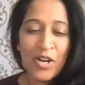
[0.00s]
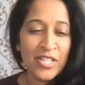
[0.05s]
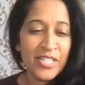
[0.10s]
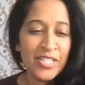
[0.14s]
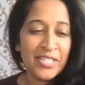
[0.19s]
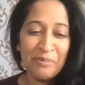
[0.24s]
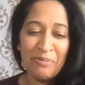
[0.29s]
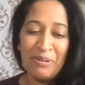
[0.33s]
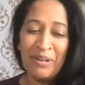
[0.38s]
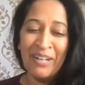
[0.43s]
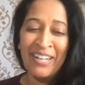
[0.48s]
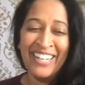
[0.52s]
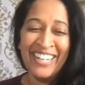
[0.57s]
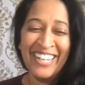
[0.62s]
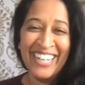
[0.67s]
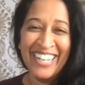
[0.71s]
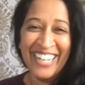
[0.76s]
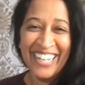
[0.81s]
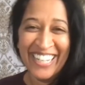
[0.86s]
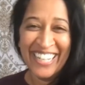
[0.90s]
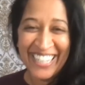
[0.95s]
awesome like,
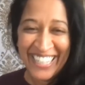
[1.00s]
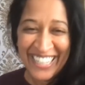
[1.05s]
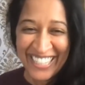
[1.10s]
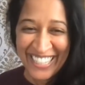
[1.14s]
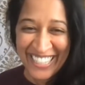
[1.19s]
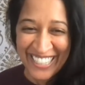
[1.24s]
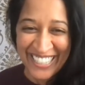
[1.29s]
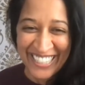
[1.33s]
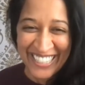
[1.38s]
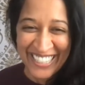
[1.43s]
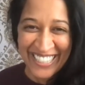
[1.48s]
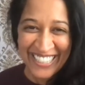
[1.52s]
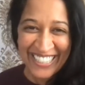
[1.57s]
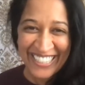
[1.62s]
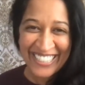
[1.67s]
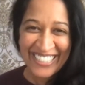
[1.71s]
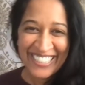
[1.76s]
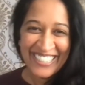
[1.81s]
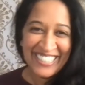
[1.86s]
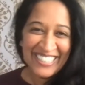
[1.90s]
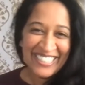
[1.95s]
cool
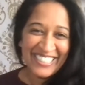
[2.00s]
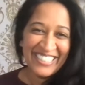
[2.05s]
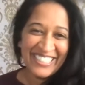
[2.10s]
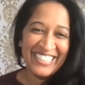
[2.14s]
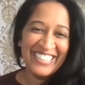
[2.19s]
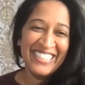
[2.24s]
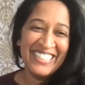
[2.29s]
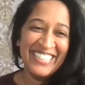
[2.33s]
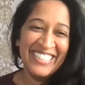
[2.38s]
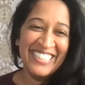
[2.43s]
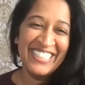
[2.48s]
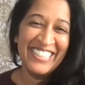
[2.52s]
but